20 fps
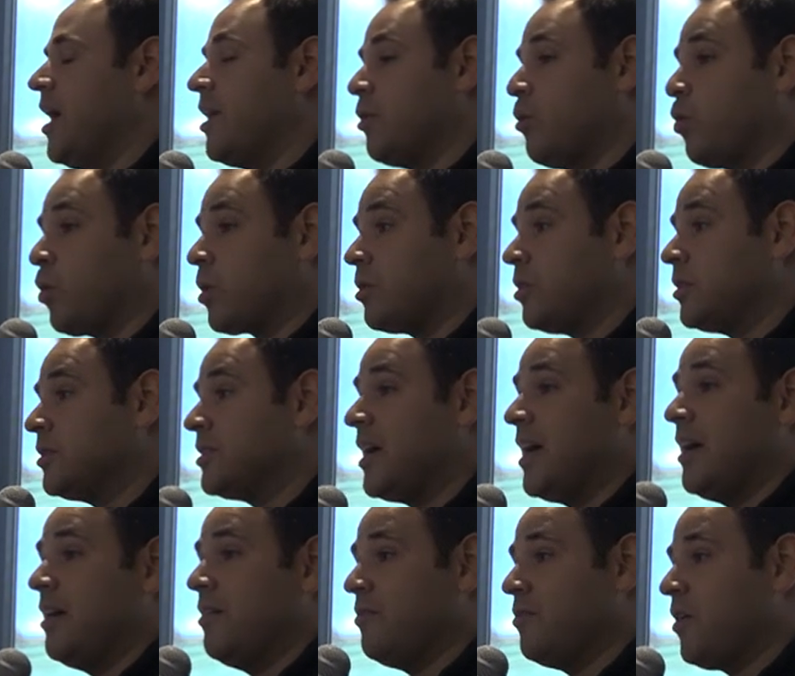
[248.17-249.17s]
and the world
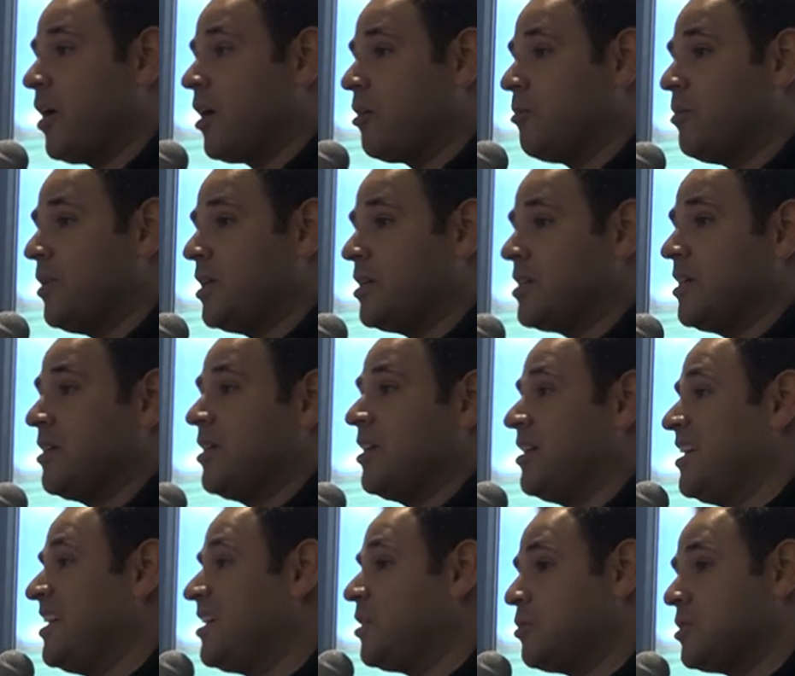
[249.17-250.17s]
and environment and
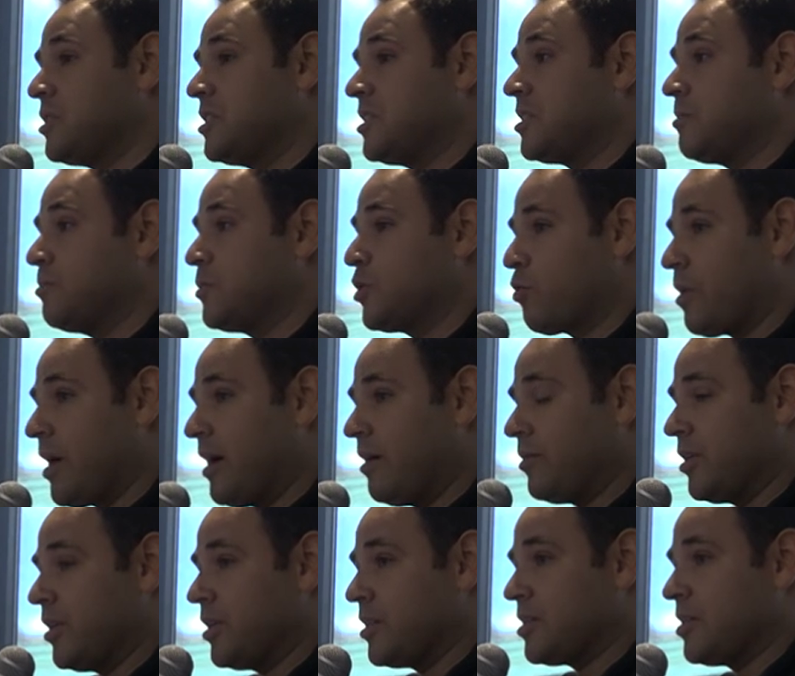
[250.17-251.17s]
the ecosystems
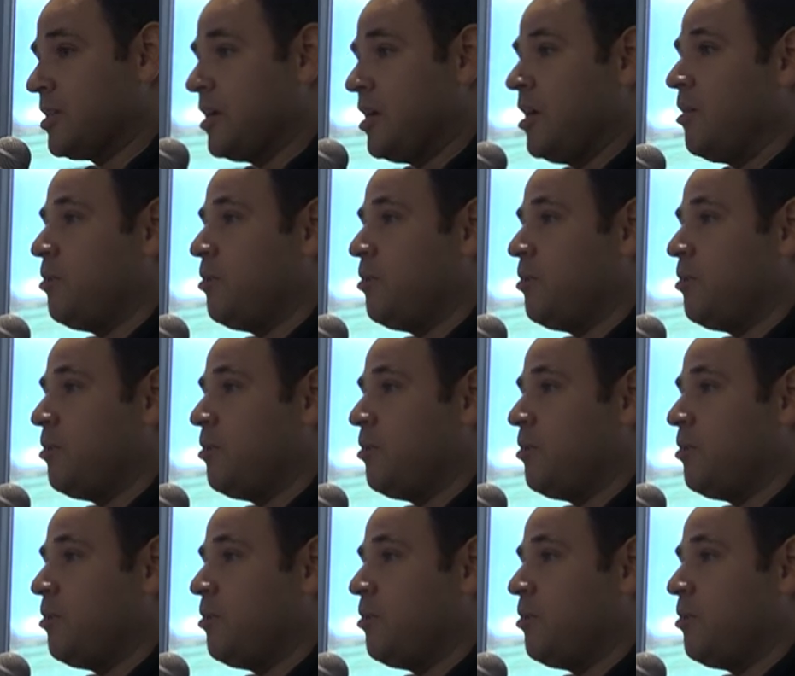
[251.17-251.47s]
around us,